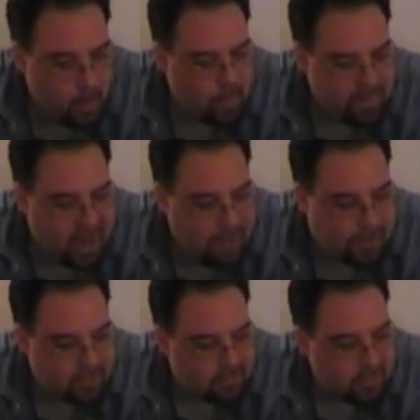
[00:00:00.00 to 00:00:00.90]

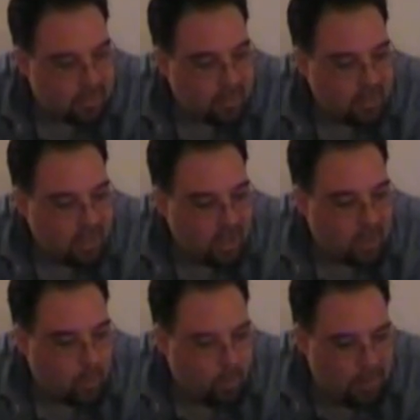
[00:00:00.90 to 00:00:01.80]
Hopkins.
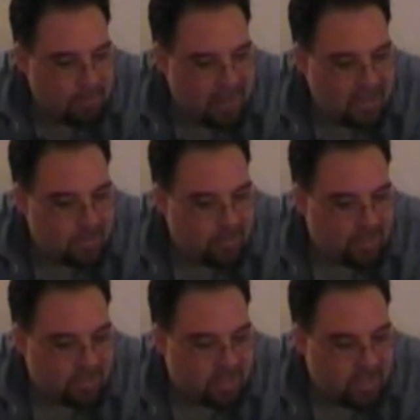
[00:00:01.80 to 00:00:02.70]
What made him
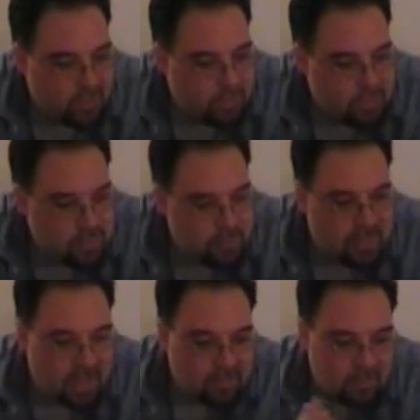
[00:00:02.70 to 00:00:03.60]
think that he could do
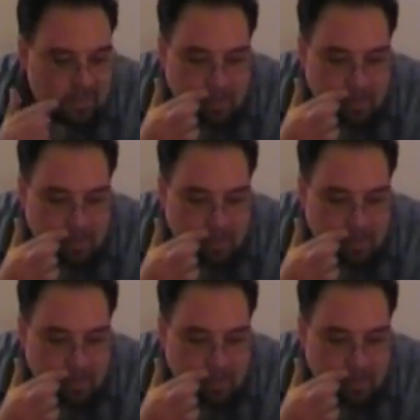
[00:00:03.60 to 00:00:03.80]
that?